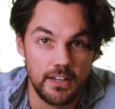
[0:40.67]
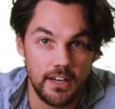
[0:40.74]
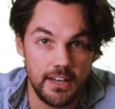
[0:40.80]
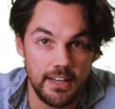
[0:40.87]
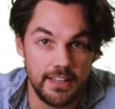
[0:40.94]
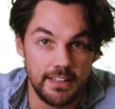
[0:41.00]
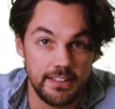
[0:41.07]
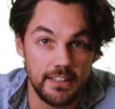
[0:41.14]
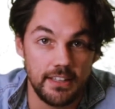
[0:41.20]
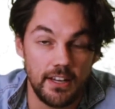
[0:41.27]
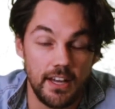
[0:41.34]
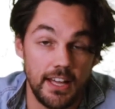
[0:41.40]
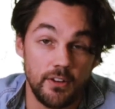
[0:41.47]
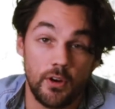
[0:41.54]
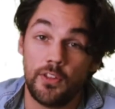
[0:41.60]

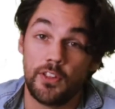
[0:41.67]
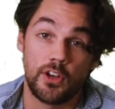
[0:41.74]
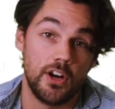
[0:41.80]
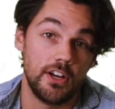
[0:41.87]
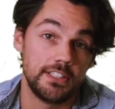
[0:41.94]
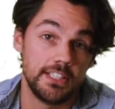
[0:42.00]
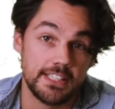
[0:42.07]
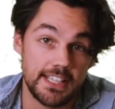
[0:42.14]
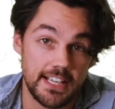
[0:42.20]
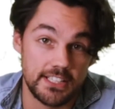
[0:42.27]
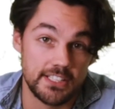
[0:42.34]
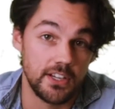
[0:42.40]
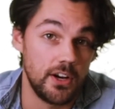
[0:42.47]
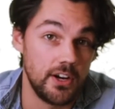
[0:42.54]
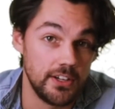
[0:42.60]
And all the content's
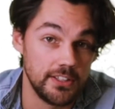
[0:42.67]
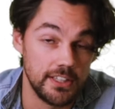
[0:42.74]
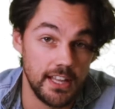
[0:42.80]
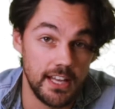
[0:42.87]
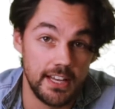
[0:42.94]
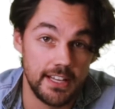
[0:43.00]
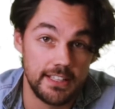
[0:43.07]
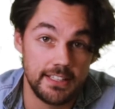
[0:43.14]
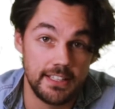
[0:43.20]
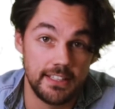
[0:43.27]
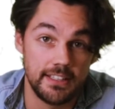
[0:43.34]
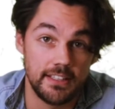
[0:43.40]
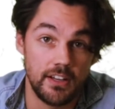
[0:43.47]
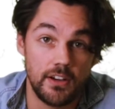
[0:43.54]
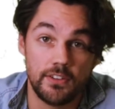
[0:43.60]
actually online
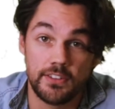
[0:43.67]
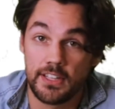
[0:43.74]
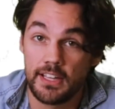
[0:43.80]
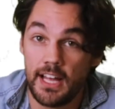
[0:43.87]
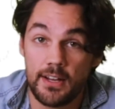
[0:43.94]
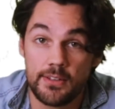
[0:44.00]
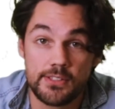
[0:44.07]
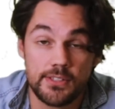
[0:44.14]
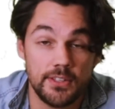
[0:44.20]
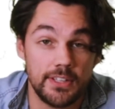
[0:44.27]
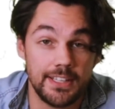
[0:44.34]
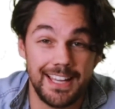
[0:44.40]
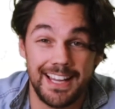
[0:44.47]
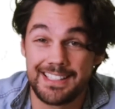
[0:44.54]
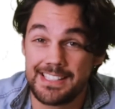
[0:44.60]
and on the cloud, so you
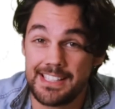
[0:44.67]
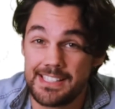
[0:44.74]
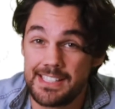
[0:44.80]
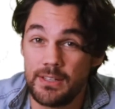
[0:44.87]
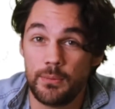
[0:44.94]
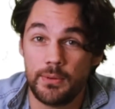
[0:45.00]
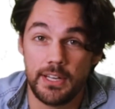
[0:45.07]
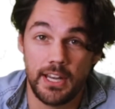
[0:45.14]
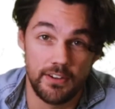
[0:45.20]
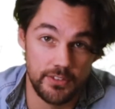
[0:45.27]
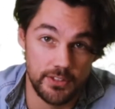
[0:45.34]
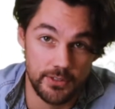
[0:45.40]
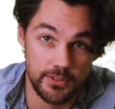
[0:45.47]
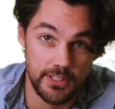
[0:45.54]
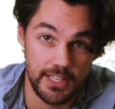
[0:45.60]
can access it whenever
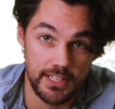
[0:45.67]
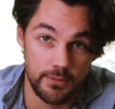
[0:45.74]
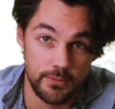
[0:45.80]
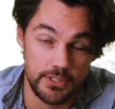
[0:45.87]
you like,